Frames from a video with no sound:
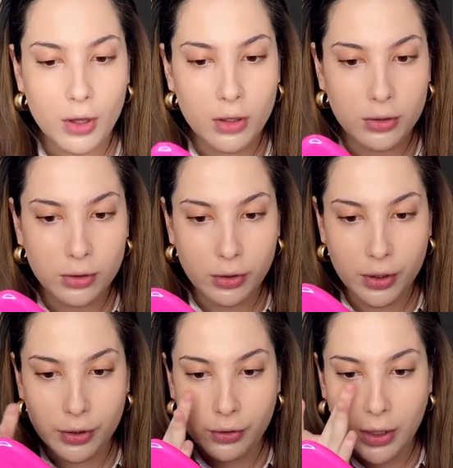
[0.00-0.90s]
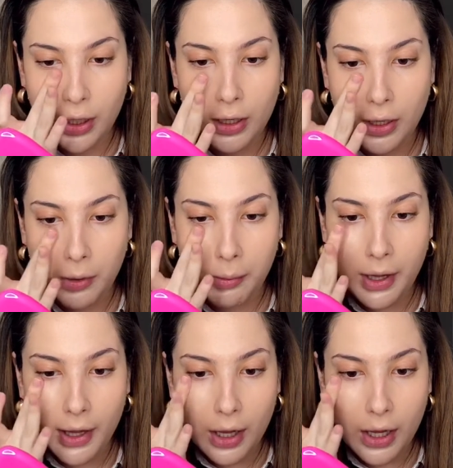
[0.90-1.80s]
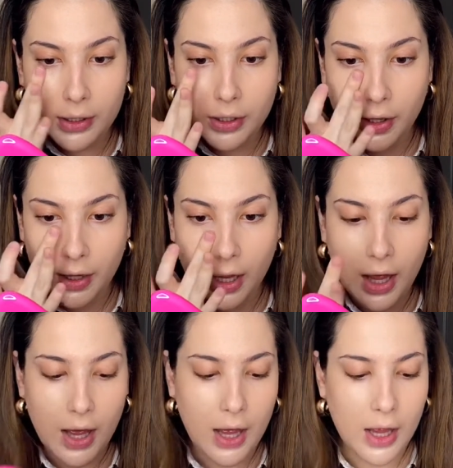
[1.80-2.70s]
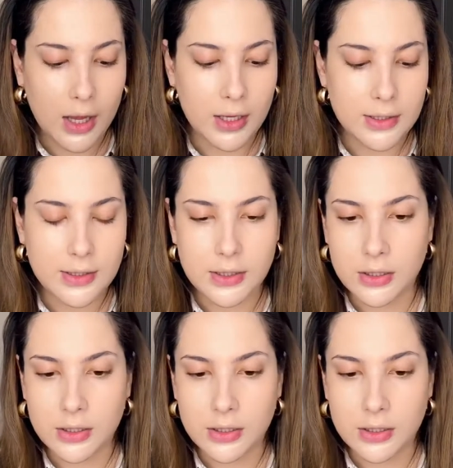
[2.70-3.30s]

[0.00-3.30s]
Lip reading: Gonna do it a little bit under the eyes